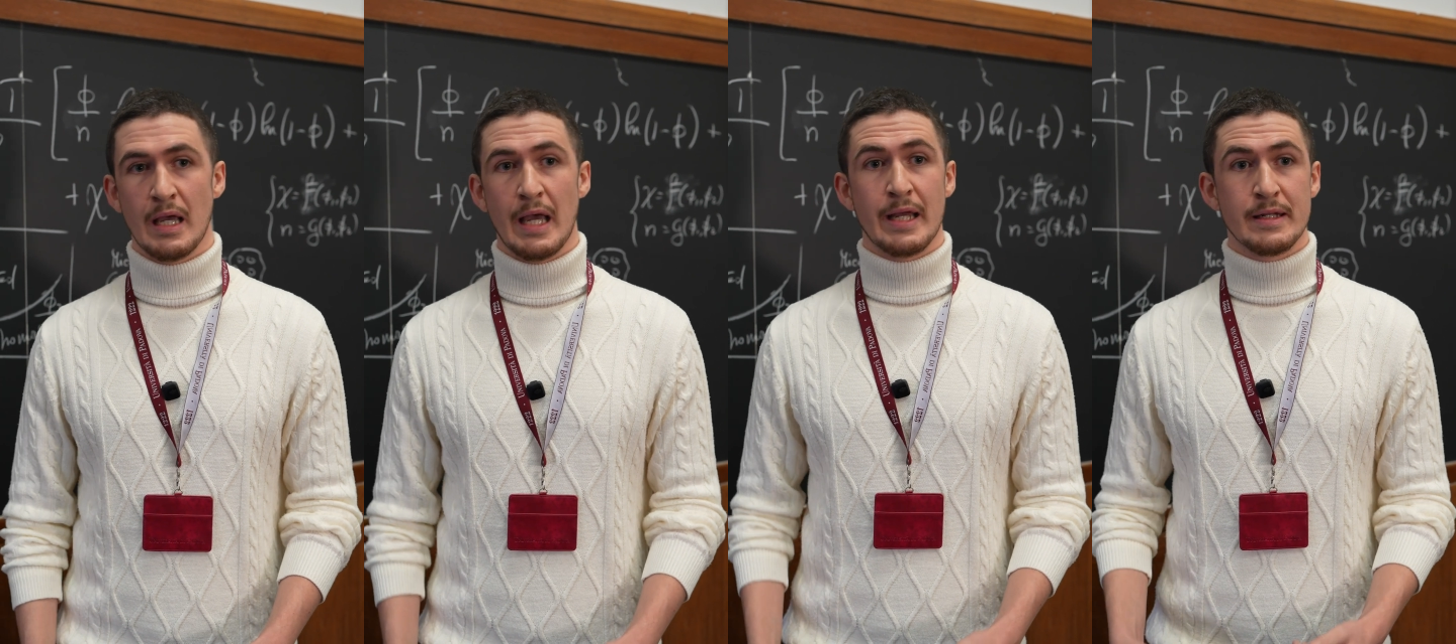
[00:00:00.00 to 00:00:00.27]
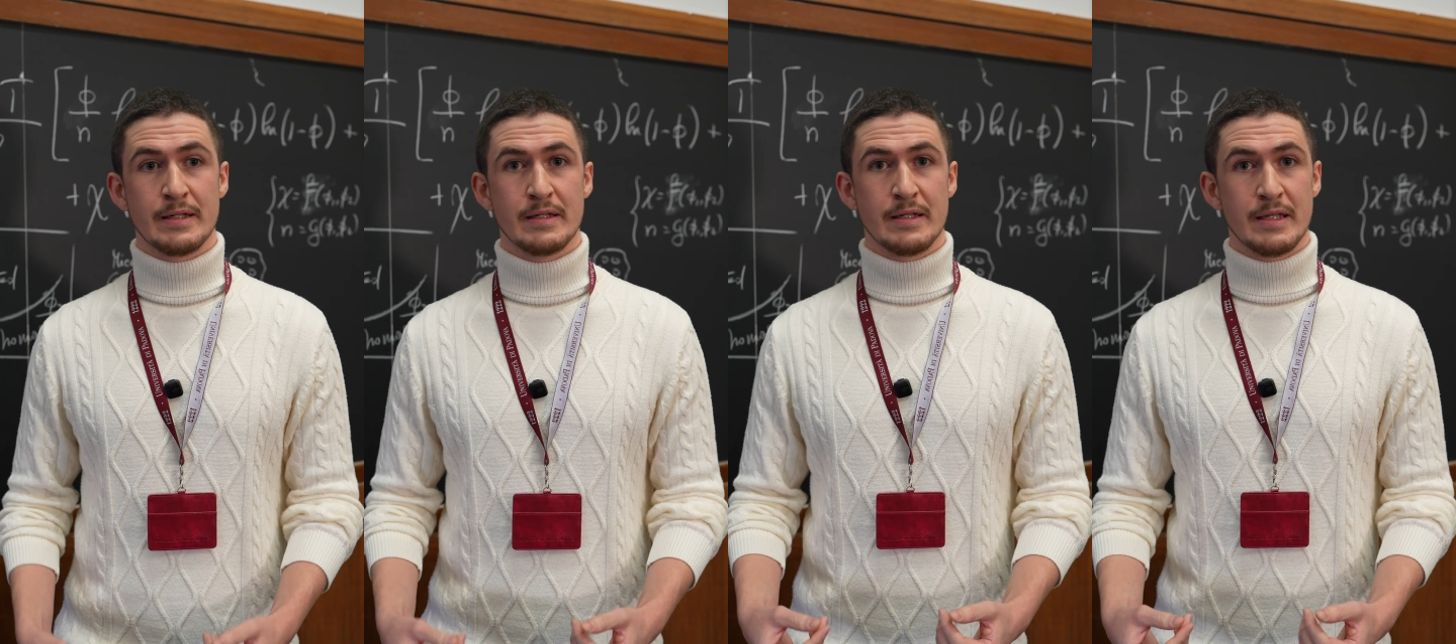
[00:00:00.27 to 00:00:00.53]

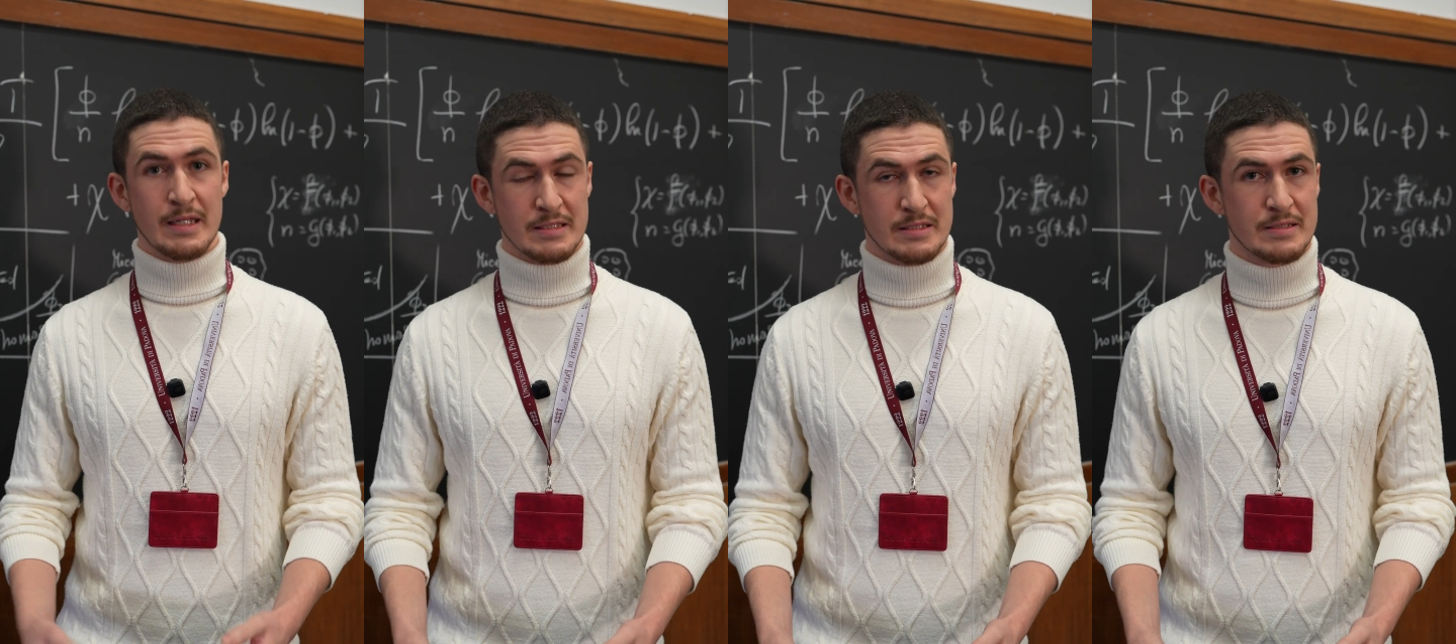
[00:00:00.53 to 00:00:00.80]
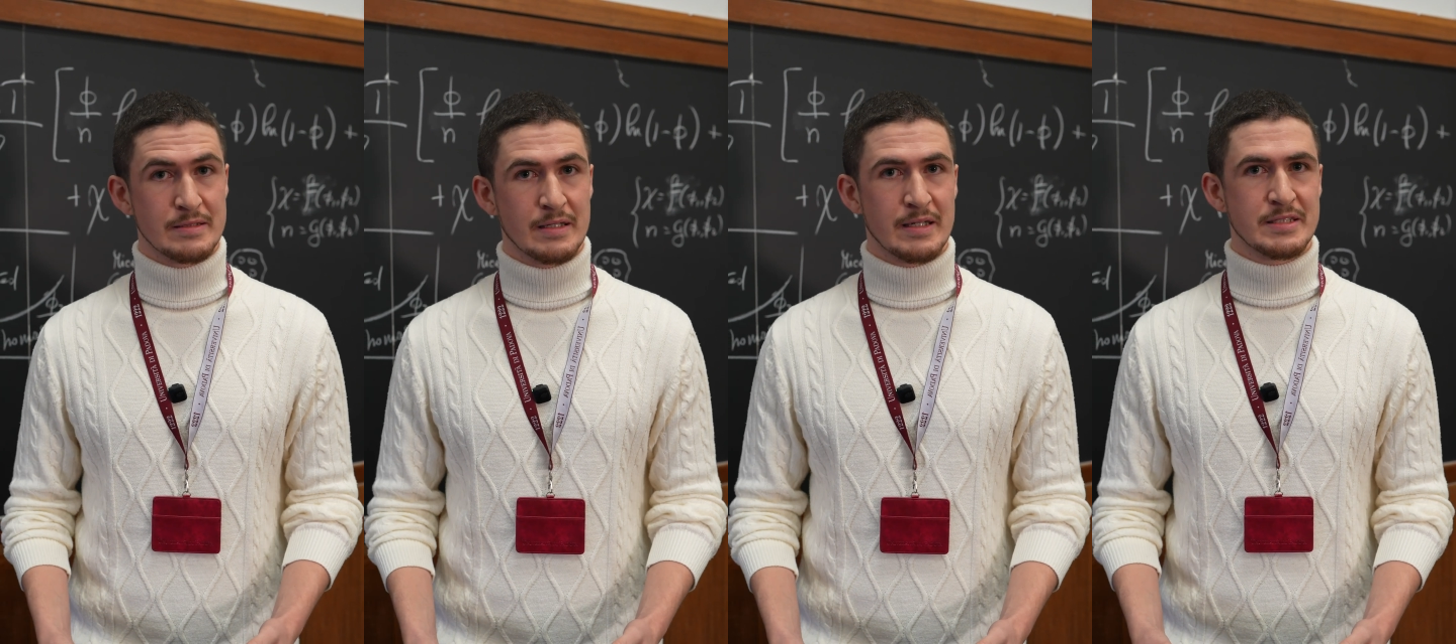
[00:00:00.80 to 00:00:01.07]
And
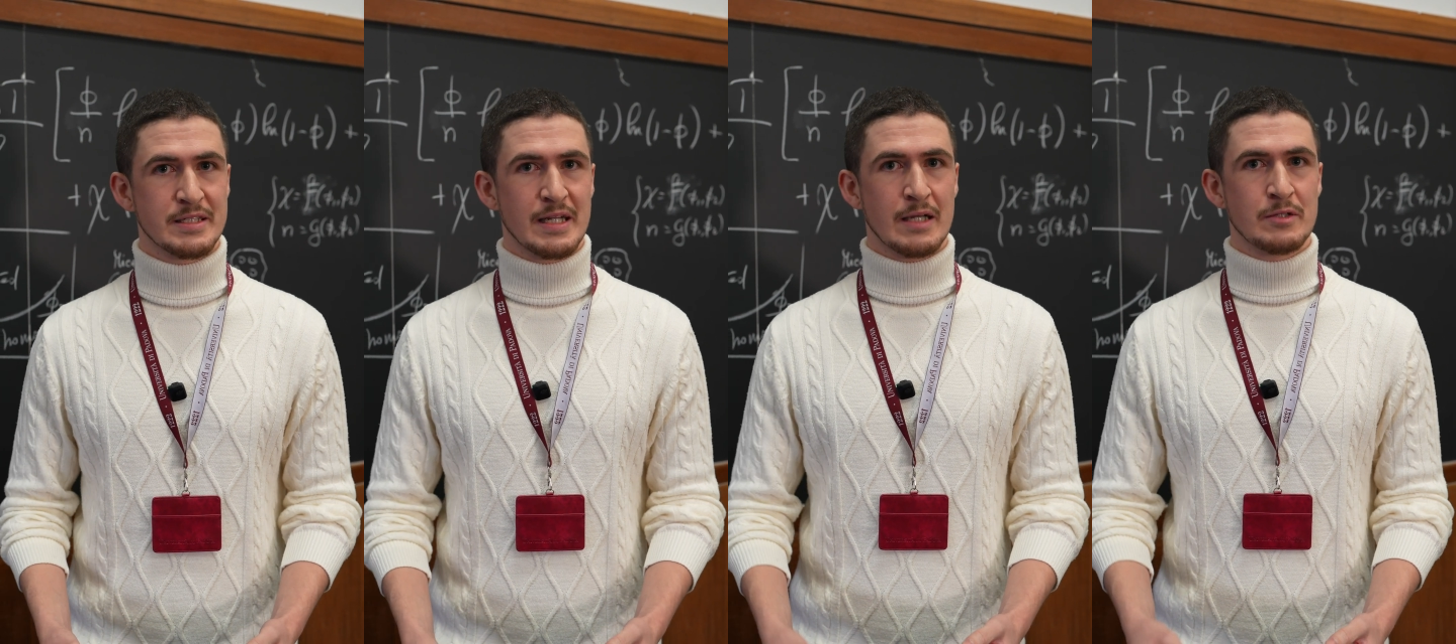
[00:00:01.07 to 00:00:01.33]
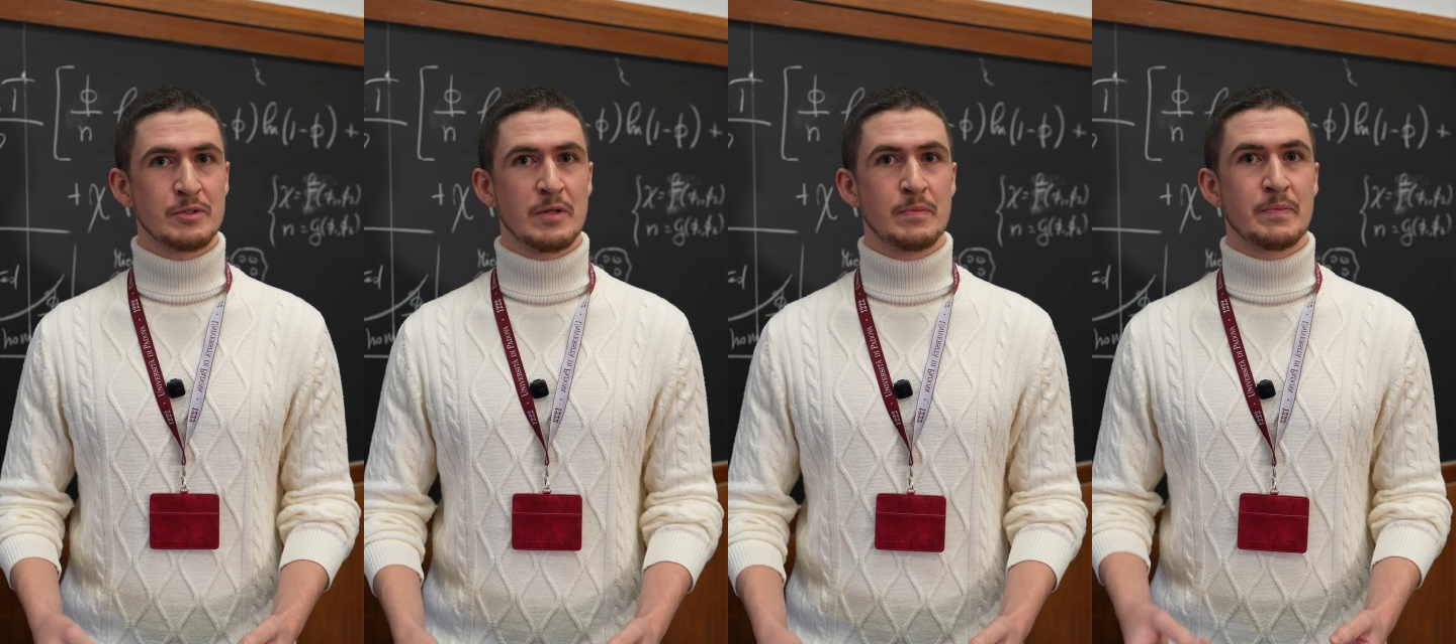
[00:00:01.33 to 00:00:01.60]
yes, there is an
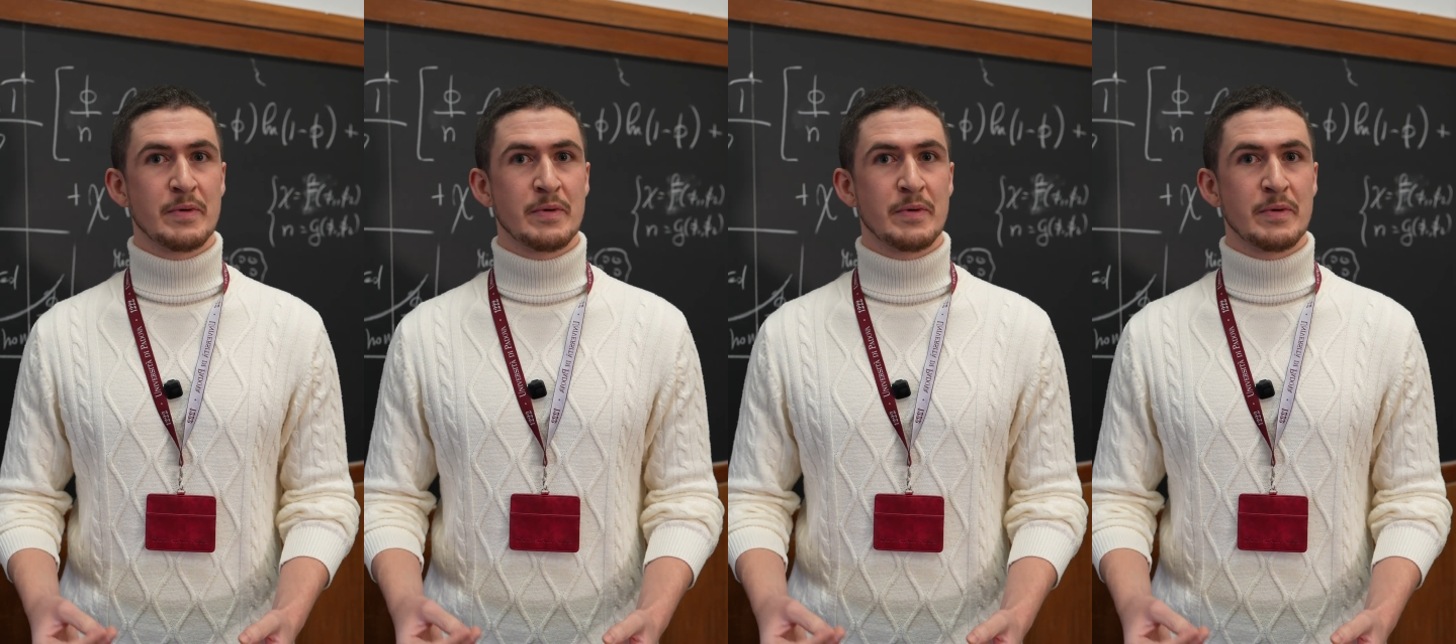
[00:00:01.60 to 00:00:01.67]
actual